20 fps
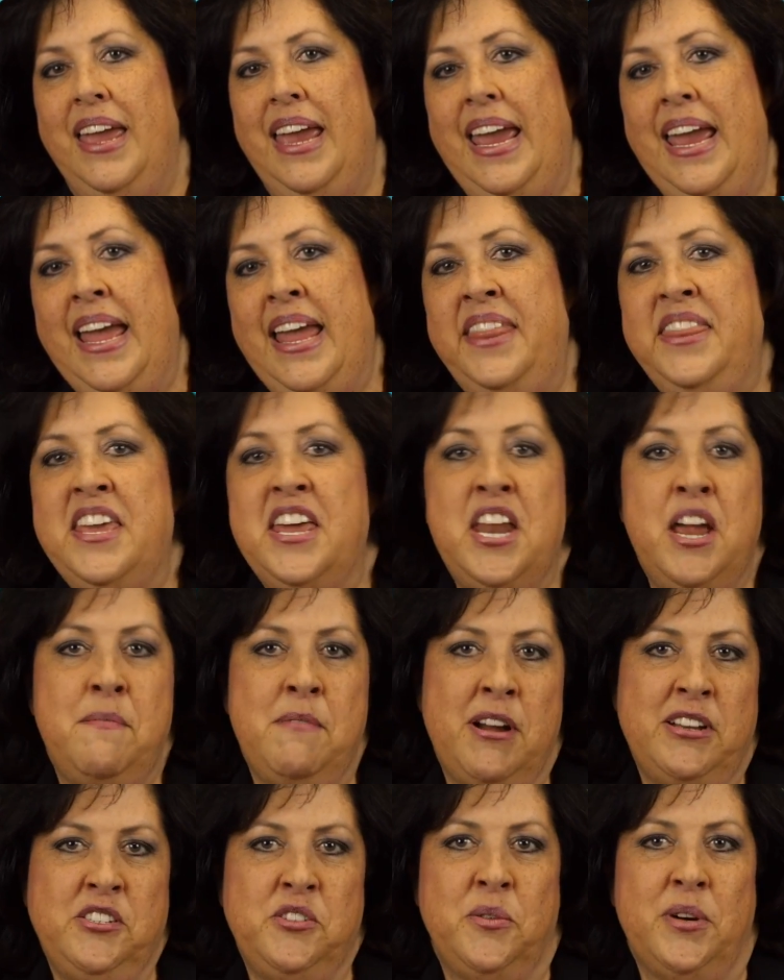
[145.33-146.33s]
And then
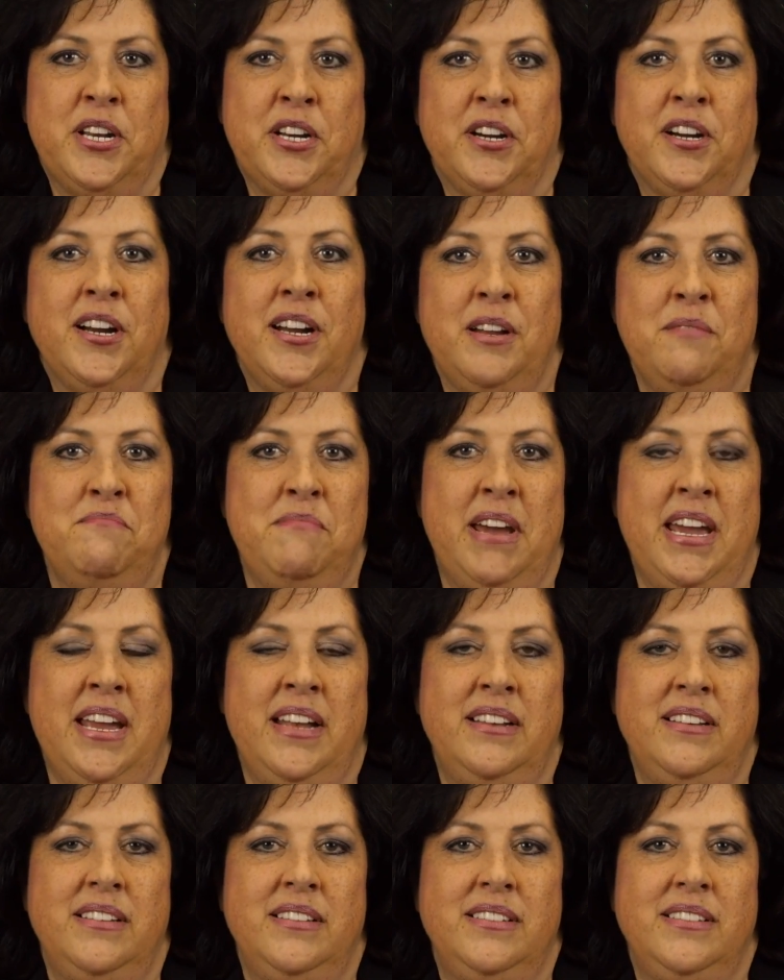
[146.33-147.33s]
I'm on Twitter,
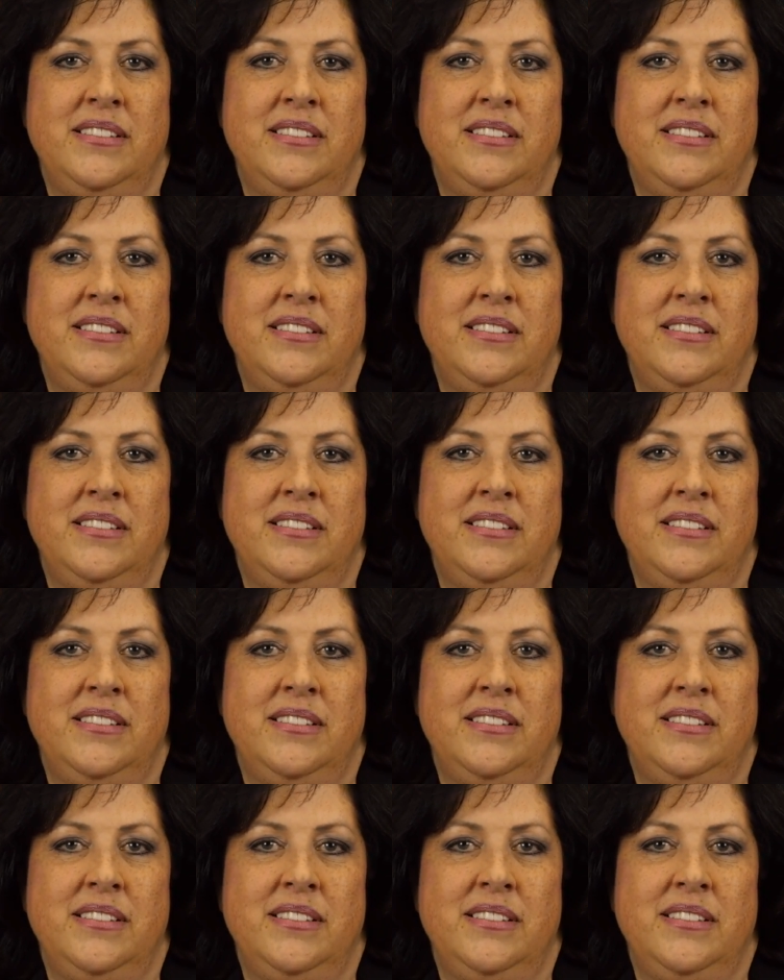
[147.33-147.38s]
but